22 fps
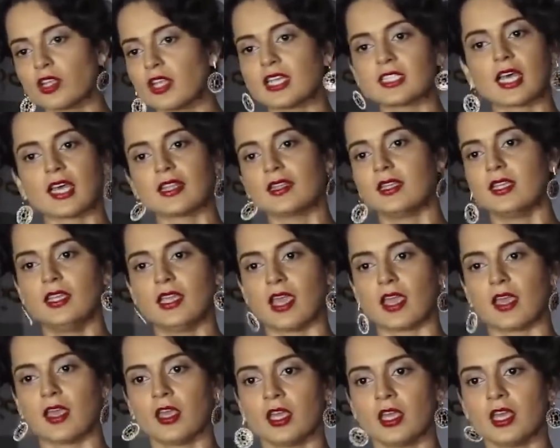in a
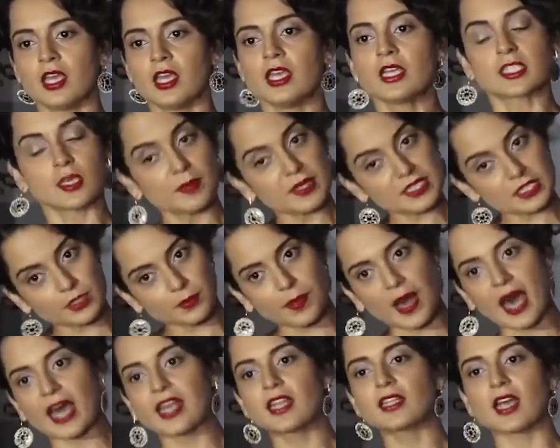short clip which is
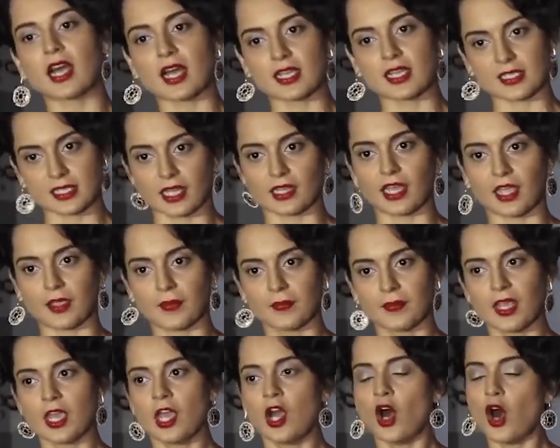going viral on the
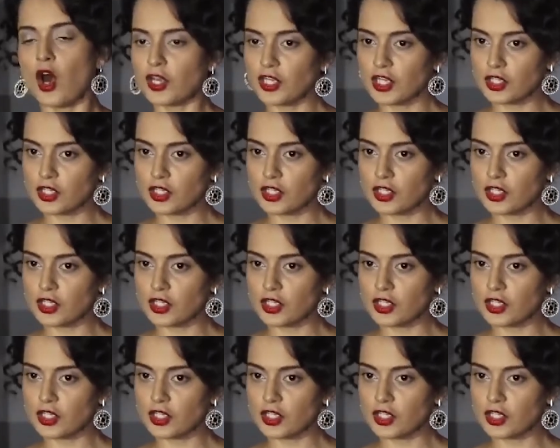internet,